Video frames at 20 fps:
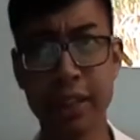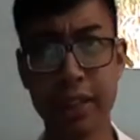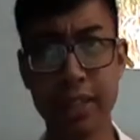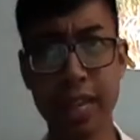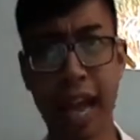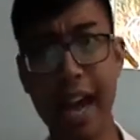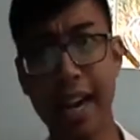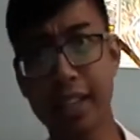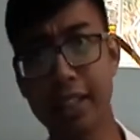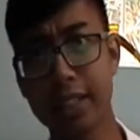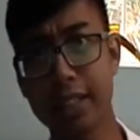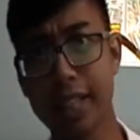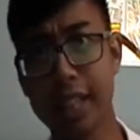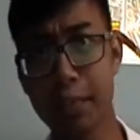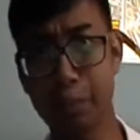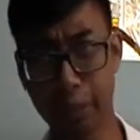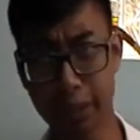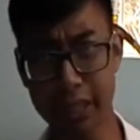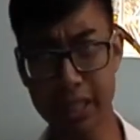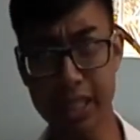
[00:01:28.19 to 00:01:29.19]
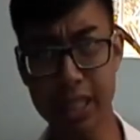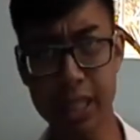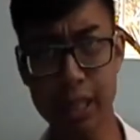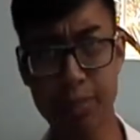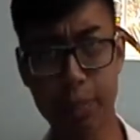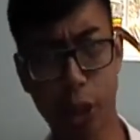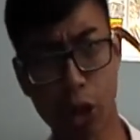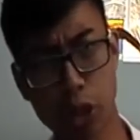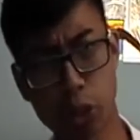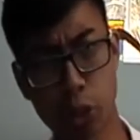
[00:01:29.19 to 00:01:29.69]
There's actually a pretty
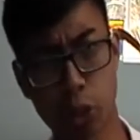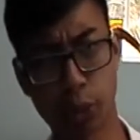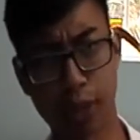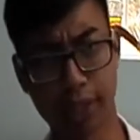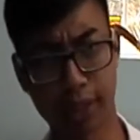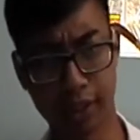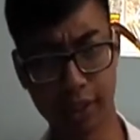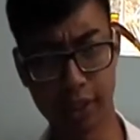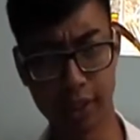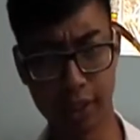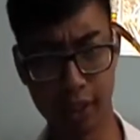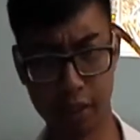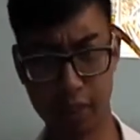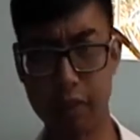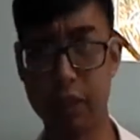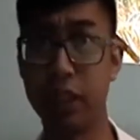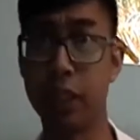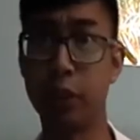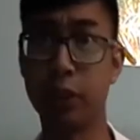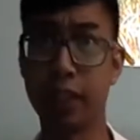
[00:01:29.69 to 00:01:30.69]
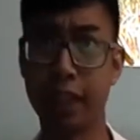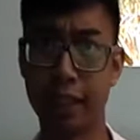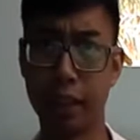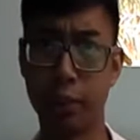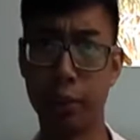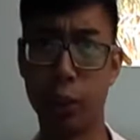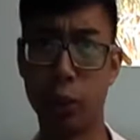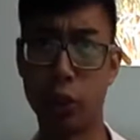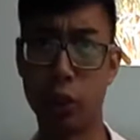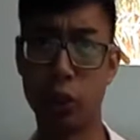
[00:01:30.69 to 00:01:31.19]
sparse record of
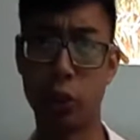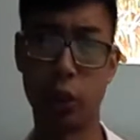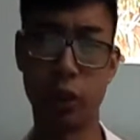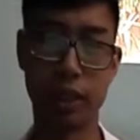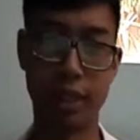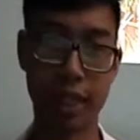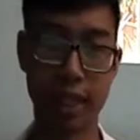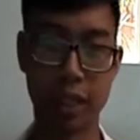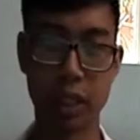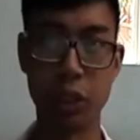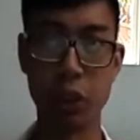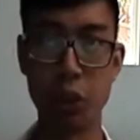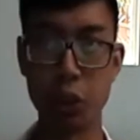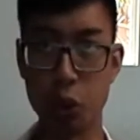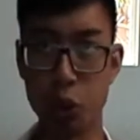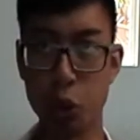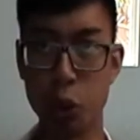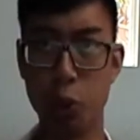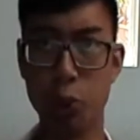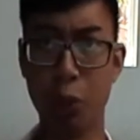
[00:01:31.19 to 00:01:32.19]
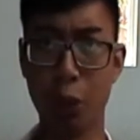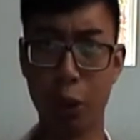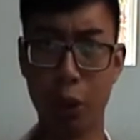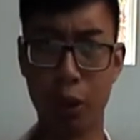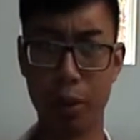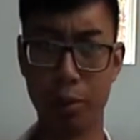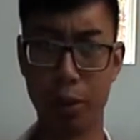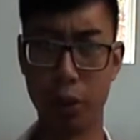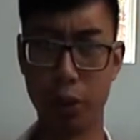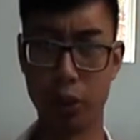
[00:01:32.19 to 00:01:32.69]
neonatal mosasaurs, that's the
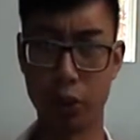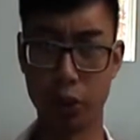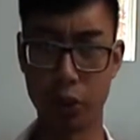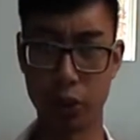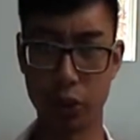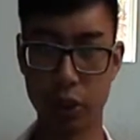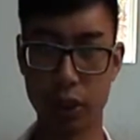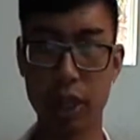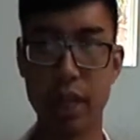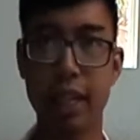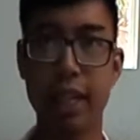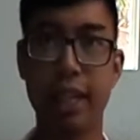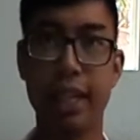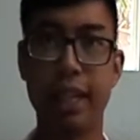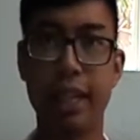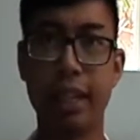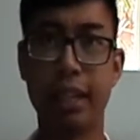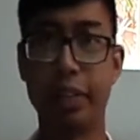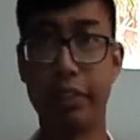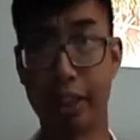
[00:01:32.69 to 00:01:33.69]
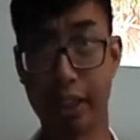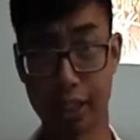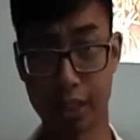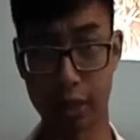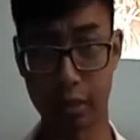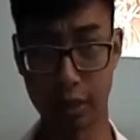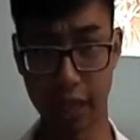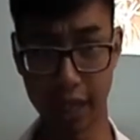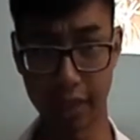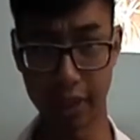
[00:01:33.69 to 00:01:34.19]
newborn mosasaurs, in the
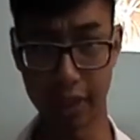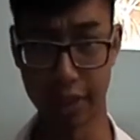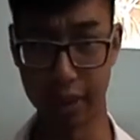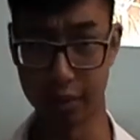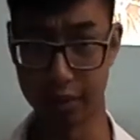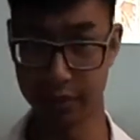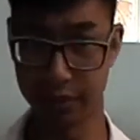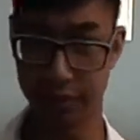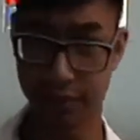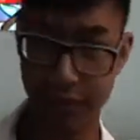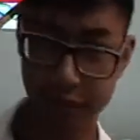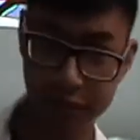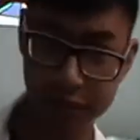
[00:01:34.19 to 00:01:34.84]
fossil record.